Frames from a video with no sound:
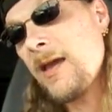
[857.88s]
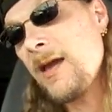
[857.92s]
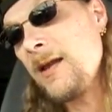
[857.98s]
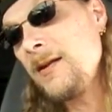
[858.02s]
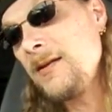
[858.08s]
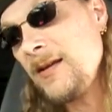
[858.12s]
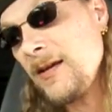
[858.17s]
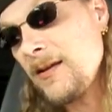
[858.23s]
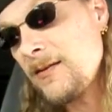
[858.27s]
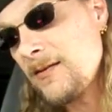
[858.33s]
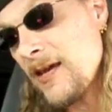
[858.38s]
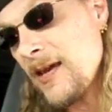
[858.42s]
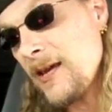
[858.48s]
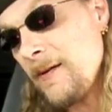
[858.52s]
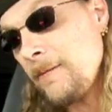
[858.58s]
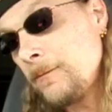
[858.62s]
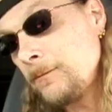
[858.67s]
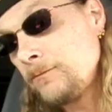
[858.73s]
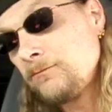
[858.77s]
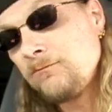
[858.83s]
and
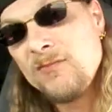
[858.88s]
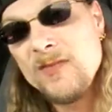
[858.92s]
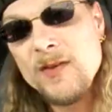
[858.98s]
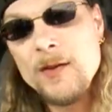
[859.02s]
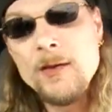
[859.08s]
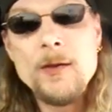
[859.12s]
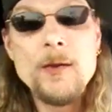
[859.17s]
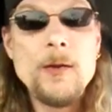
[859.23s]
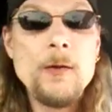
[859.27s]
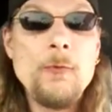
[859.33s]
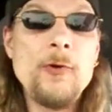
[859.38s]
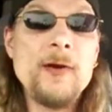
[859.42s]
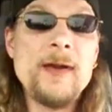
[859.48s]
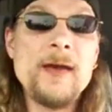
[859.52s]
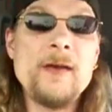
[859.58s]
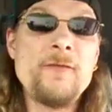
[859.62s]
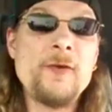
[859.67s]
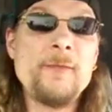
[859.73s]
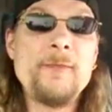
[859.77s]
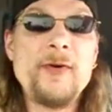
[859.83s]
dictate what
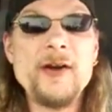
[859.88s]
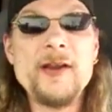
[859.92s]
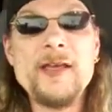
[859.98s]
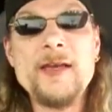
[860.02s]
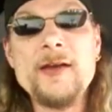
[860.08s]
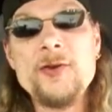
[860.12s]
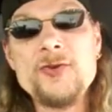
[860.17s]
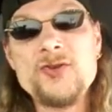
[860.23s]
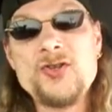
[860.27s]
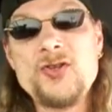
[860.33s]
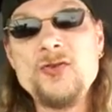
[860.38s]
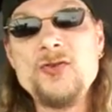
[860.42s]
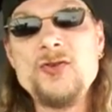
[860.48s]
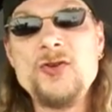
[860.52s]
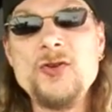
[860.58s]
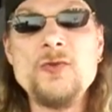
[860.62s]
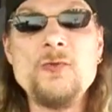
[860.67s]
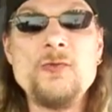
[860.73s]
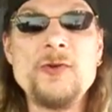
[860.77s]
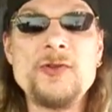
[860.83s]
everybody else should
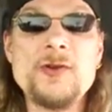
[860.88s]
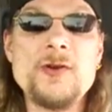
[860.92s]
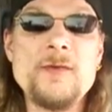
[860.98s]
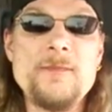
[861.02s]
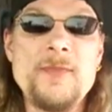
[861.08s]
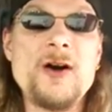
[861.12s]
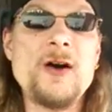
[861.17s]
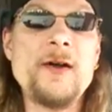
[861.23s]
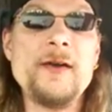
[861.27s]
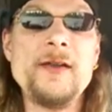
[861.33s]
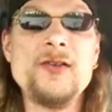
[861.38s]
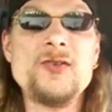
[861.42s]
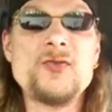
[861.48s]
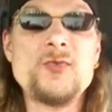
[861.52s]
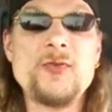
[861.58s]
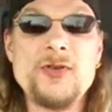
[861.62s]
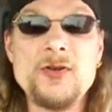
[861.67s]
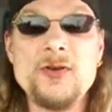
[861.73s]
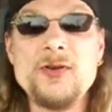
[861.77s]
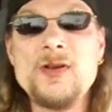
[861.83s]
do with their
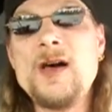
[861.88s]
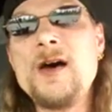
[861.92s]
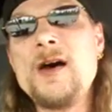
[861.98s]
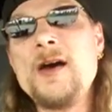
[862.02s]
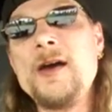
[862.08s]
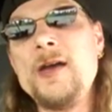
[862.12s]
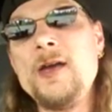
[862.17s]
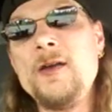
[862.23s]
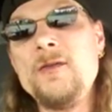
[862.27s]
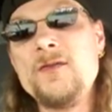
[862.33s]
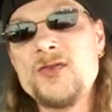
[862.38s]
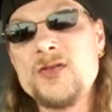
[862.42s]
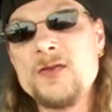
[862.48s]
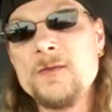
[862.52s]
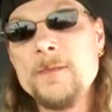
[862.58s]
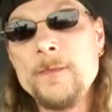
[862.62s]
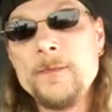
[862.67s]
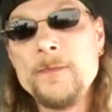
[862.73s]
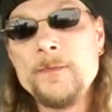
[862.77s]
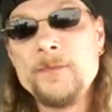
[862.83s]
bodies, with their
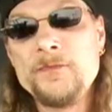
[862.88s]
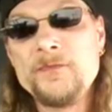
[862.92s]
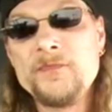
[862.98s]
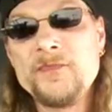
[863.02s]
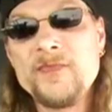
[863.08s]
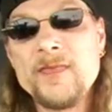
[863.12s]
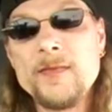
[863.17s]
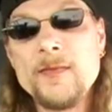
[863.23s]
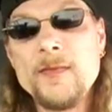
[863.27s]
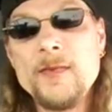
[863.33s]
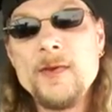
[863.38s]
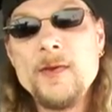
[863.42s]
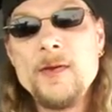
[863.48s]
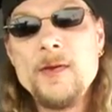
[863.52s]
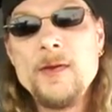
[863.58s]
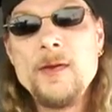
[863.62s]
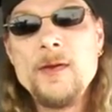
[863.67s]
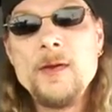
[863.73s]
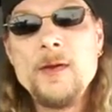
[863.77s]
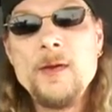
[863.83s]
lives,
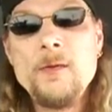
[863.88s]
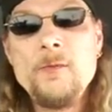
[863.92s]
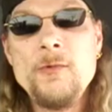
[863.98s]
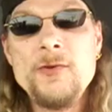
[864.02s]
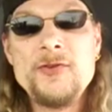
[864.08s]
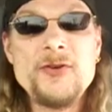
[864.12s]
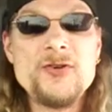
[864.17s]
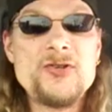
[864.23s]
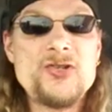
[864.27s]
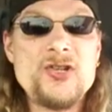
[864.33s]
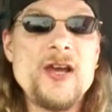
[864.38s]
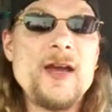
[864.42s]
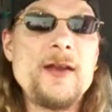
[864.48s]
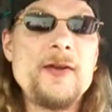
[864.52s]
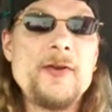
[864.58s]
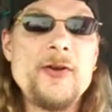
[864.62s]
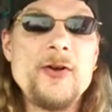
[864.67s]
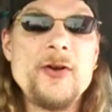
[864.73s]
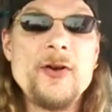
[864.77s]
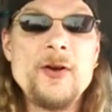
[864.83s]
with their
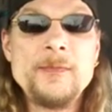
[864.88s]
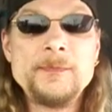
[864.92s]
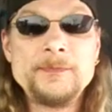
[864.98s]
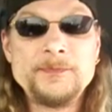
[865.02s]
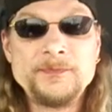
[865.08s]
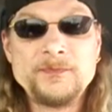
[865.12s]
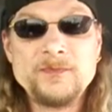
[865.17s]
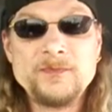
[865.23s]
gender.